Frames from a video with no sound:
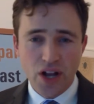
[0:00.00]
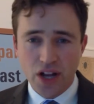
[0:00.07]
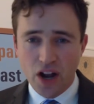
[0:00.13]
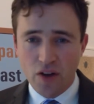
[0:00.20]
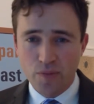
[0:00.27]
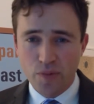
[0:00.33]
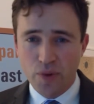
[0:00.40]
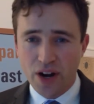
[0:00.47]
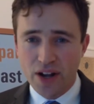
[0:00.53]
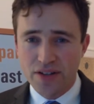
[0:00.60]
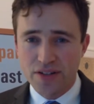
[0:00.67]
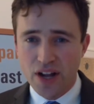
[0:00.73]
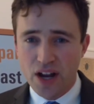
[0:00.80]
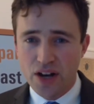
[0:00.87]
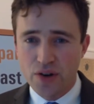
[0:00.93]
Government-wide
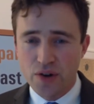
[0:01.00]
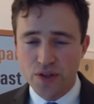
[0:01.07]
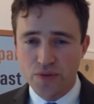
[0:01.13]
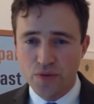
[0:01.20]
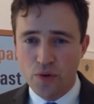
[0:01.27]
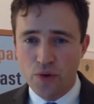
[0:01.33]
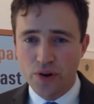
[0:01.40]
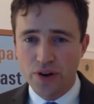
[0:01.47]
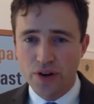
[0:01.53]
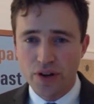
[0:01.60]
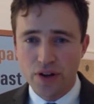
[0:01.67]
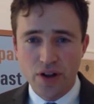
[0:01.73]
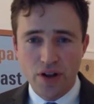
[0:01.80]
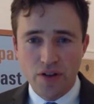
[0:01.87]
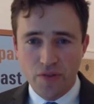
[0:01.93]
standards for
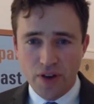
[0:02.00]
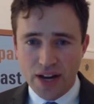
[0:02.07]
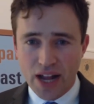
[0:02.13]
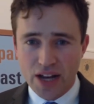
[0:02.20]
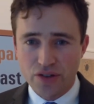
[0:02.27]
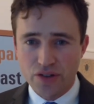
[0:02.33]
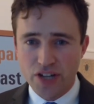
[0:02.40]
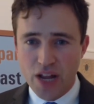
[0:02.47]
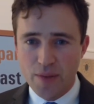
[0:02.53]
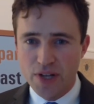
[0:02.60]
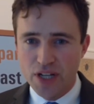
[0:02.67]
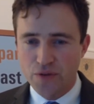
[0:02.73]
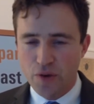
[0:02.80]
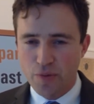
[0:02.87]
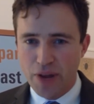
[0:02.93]
financial
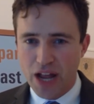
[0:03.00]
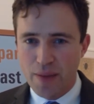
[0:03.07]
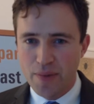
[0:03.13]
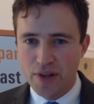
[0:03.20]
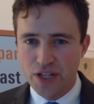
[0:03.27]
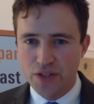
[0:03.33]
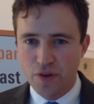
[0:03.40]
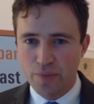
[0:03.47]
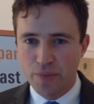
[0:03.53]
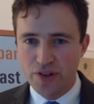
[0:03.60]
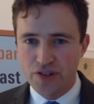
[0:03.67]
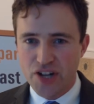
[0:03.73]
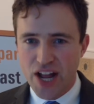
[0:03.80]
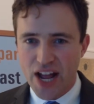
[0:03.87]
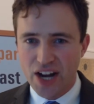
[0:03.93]
statements, for payments, for
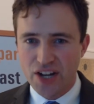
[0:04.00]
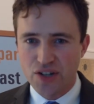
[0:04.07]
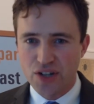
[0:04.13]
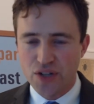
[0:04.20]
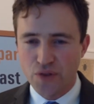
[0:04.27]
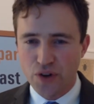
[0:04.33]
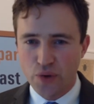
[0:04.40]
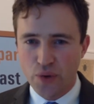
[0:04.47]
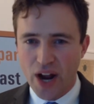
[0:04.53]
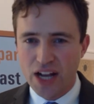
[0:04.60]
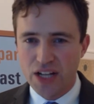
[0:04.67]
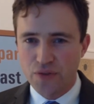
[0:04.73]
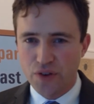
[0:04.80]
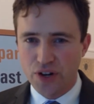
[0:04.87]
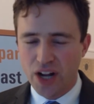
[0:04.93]
budget actions, for
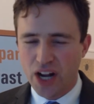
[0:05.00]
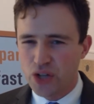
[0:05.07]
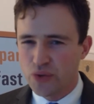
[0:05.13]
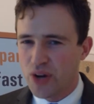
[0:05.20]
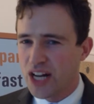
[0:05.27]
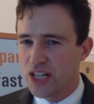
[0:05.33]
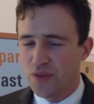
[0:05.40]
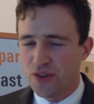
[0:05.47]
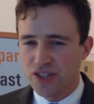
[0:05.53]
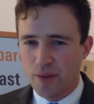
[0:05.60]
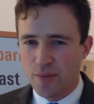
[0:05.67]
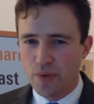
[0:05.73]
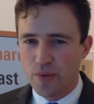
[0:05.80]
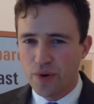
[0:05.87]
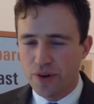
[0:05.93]
grants, for contracts, for
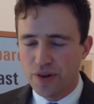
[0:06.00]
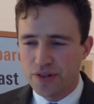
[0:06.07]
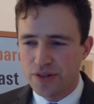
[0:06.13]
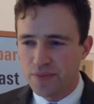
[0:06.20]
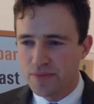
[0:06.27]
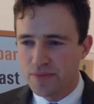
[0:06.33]
subawards.